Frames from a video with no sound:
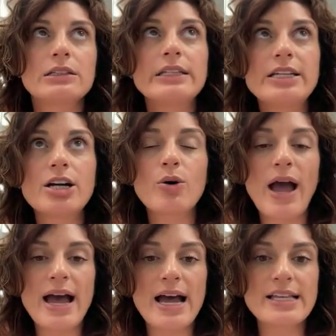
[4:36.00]
Lido
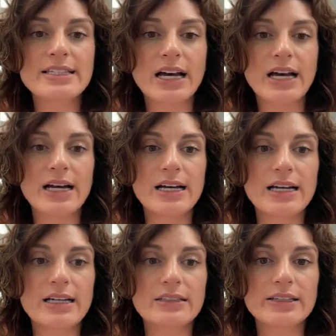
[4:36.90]
has
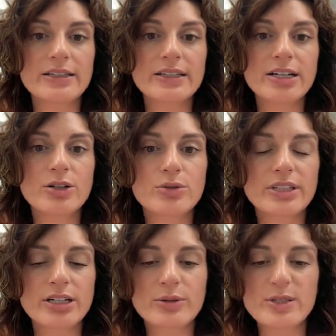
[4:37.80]
uh, Lido
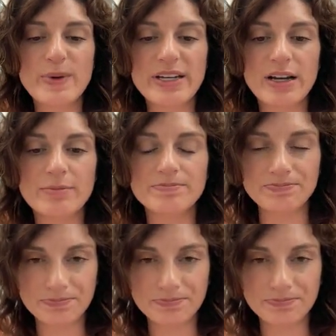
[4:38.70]
Lido has been um,